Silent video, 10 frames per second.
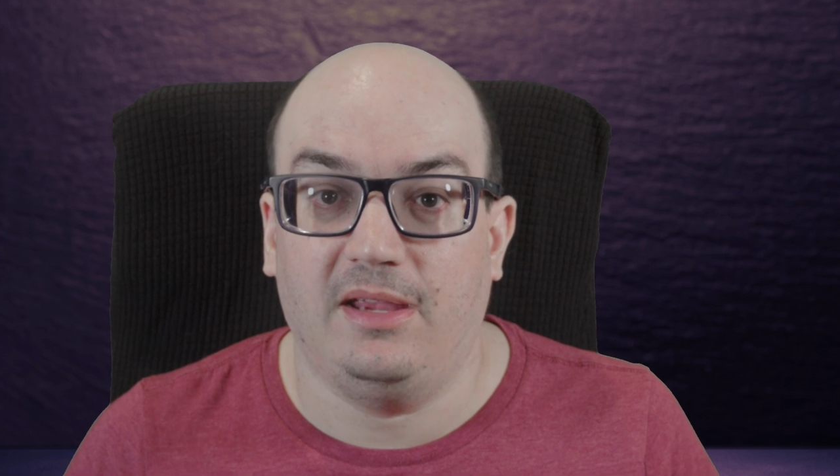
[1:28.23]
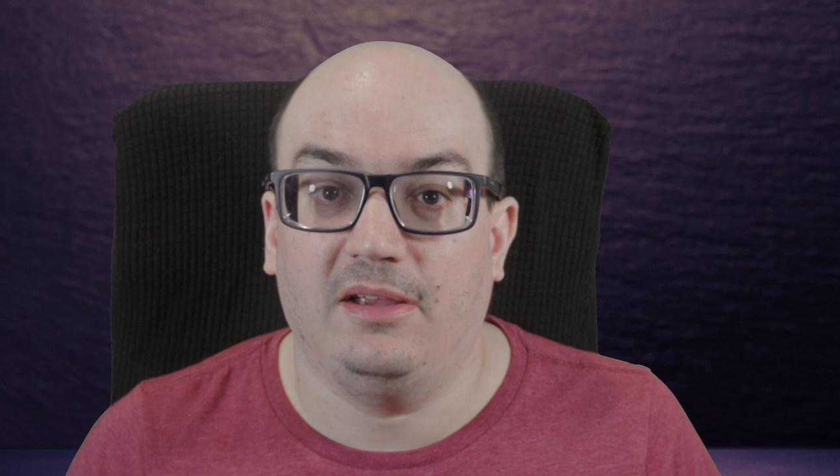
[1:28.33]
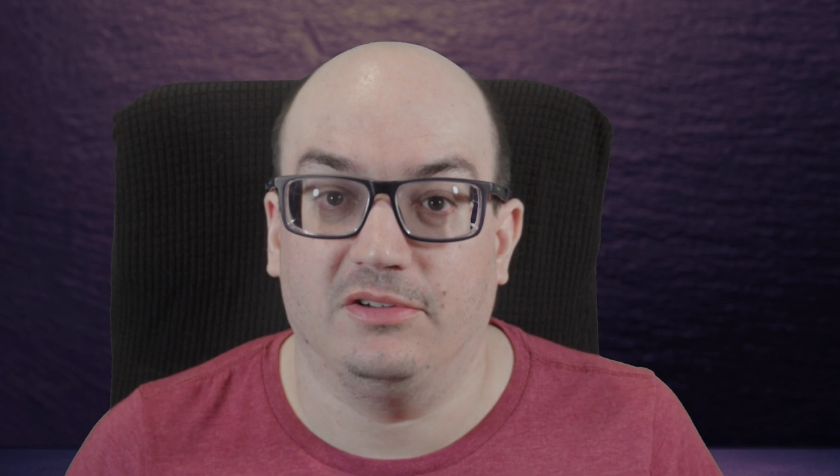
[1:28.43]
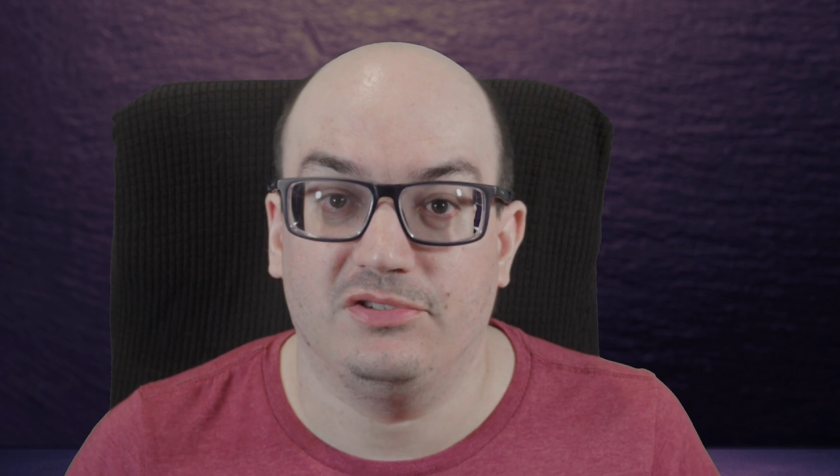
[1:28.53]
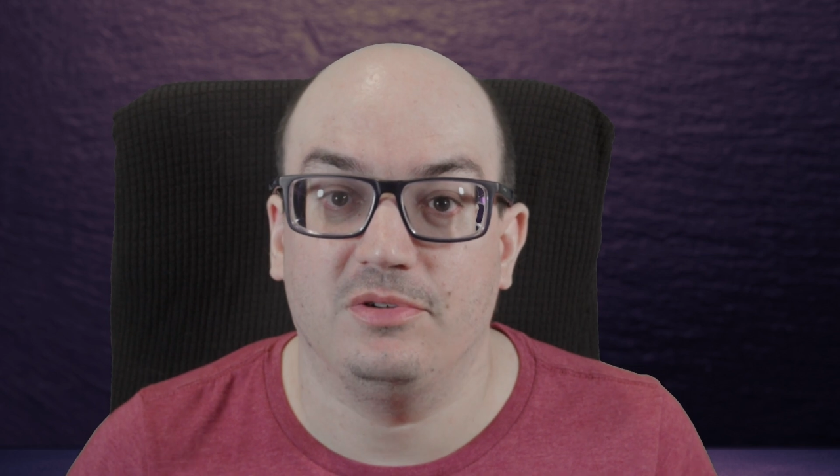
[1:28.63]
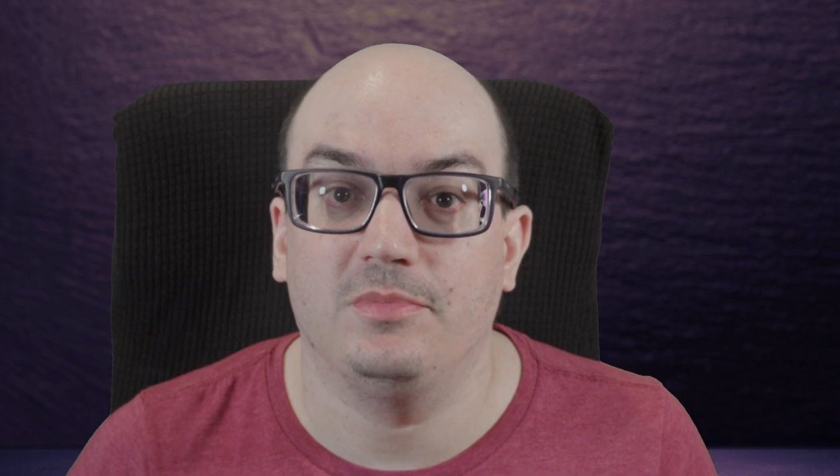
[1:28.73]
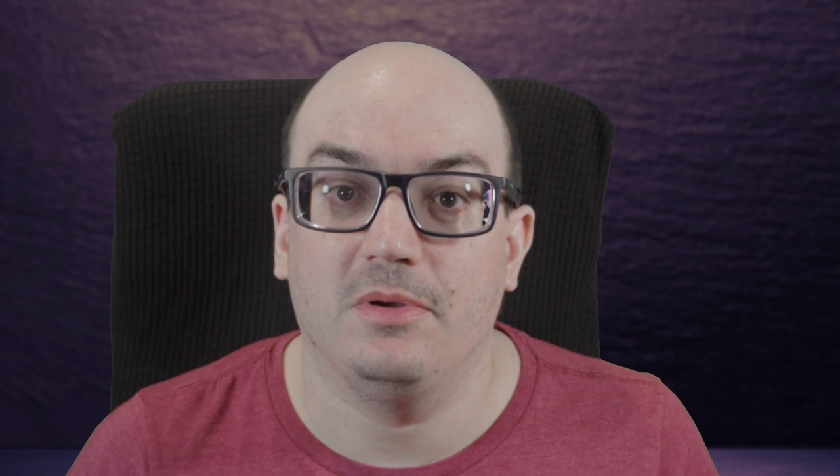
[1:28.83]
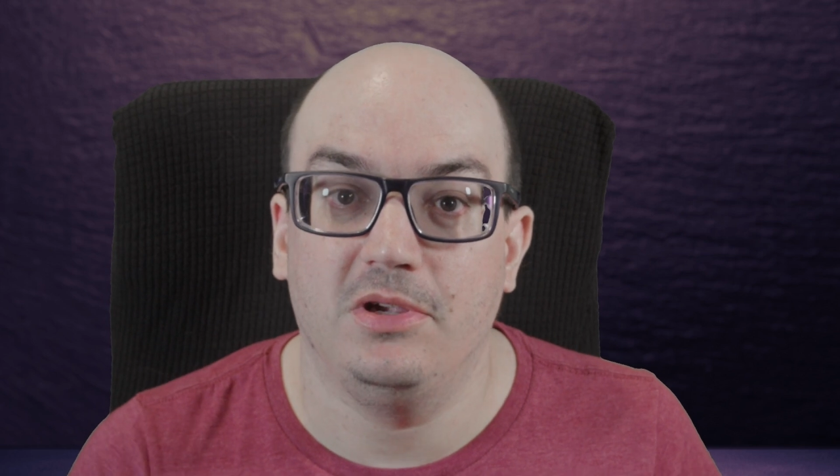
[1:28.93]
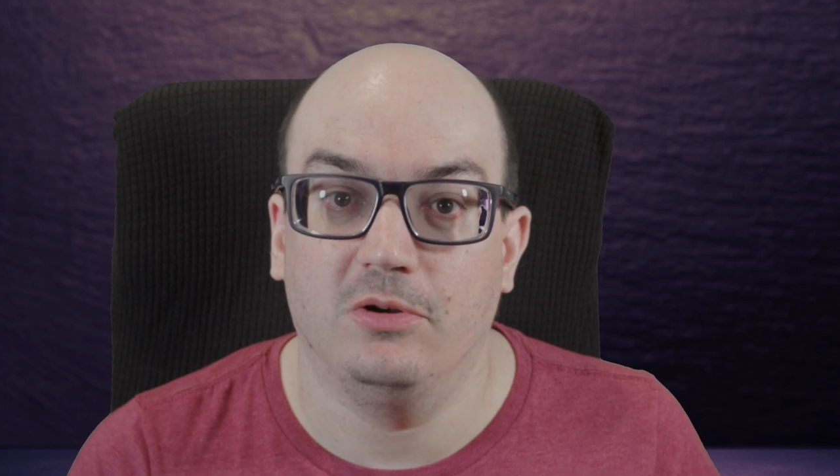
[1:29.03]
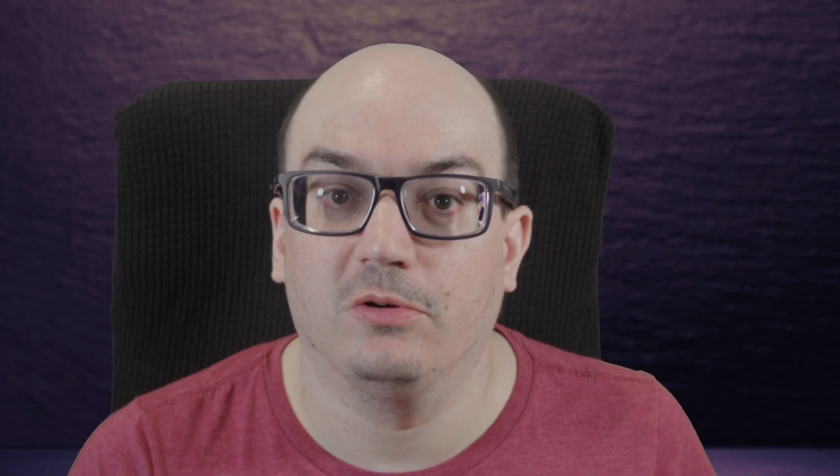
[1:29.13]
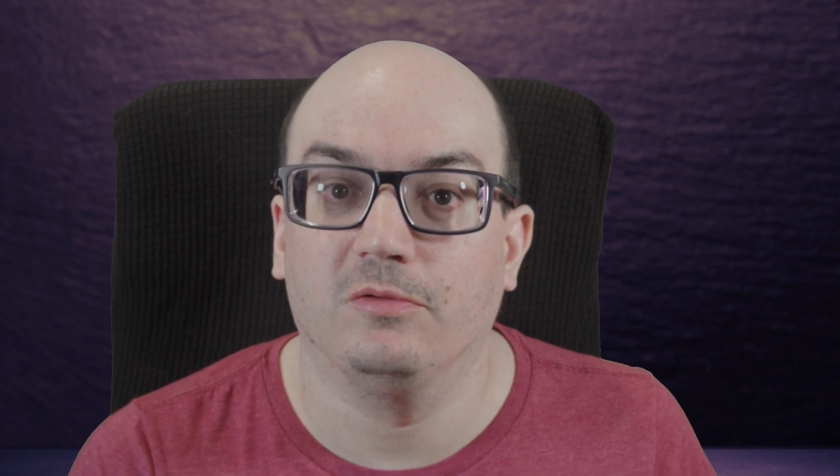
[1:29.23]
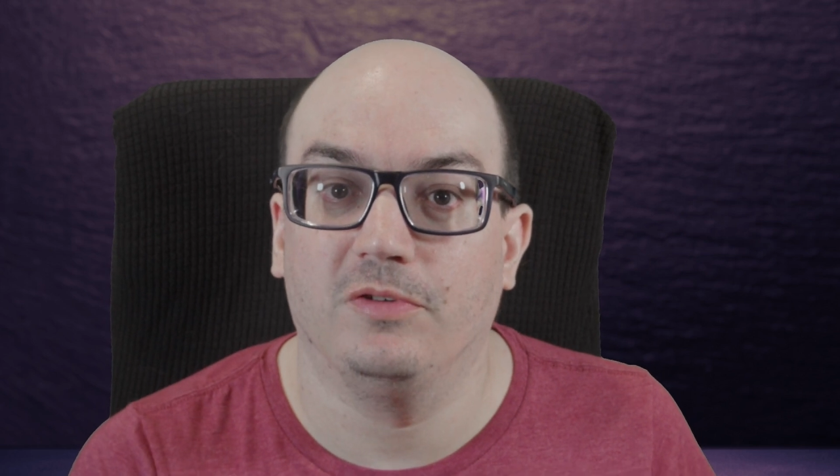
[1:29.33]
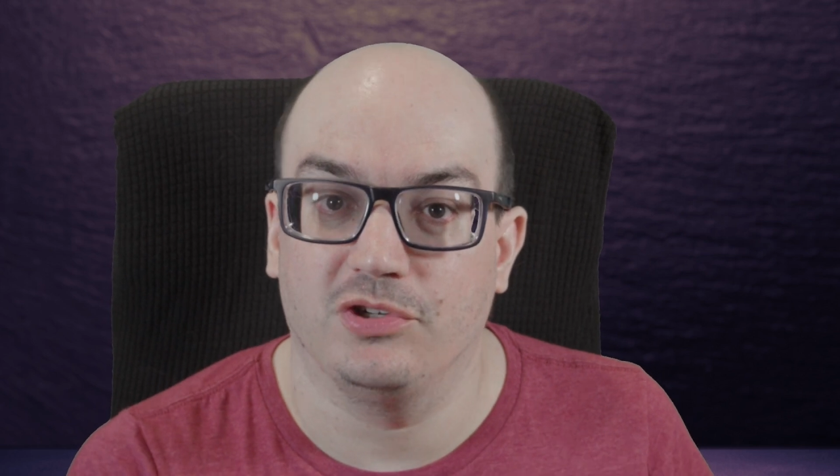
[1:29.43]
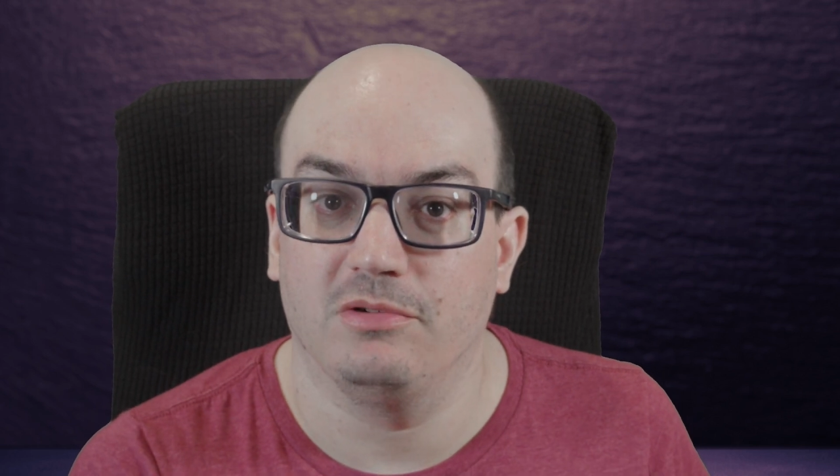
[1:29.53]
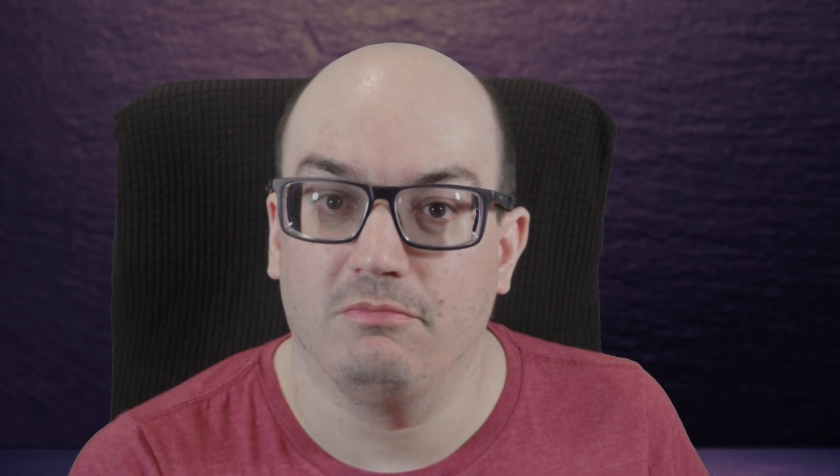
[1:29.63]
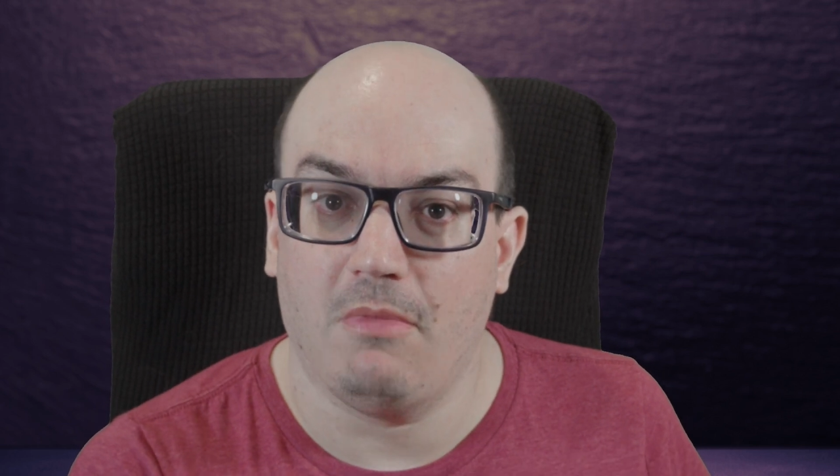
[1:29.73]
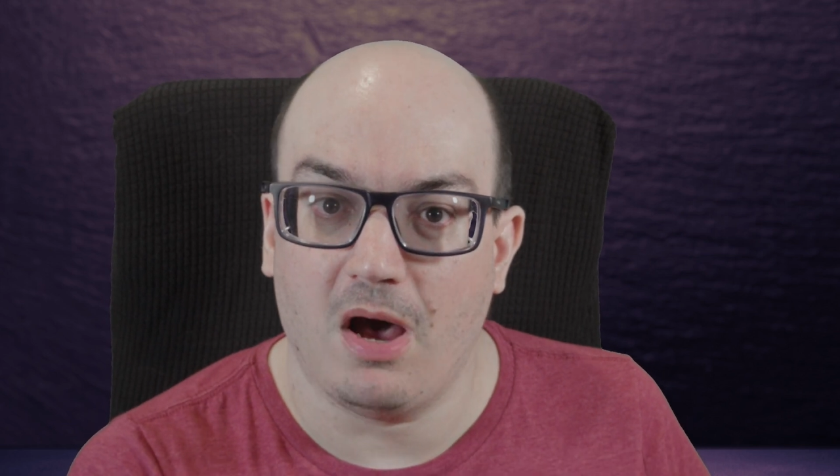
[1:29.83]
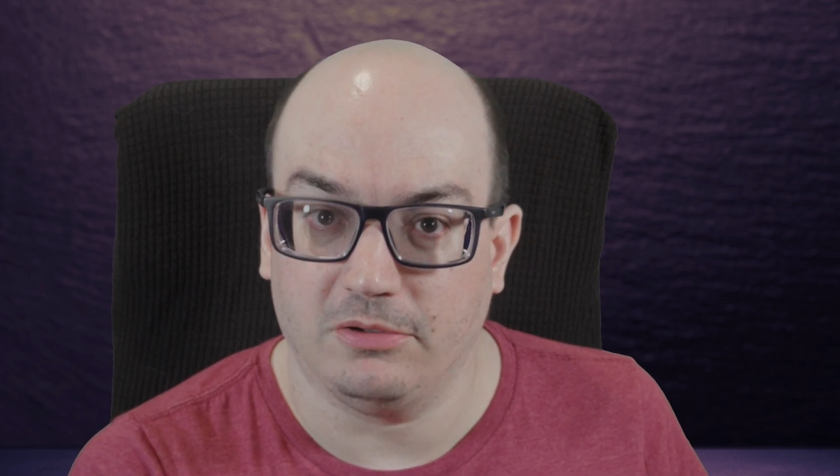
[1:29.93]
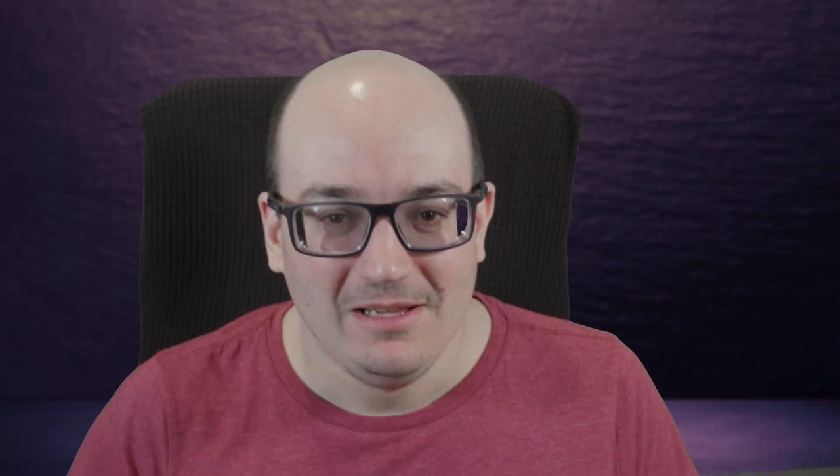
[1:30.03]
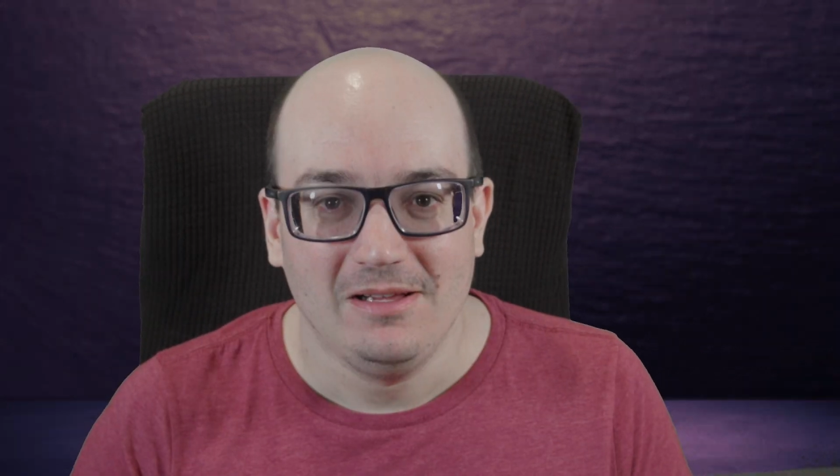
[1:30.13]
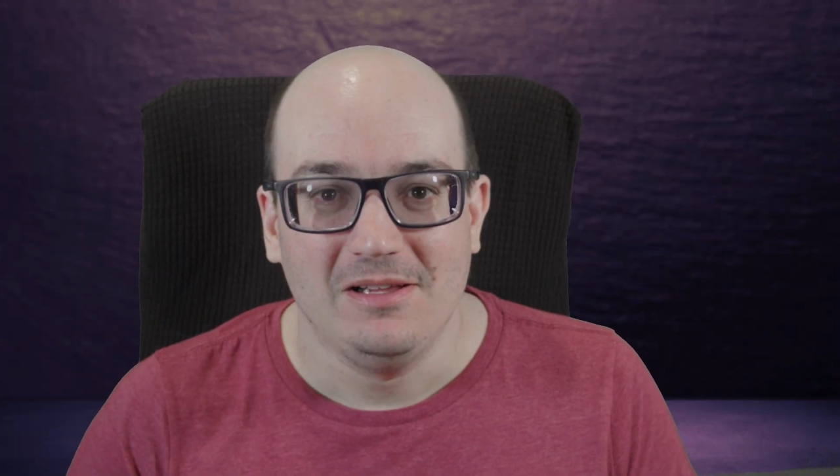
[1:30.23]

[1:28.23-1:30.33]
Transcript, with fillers: custom computer vision model.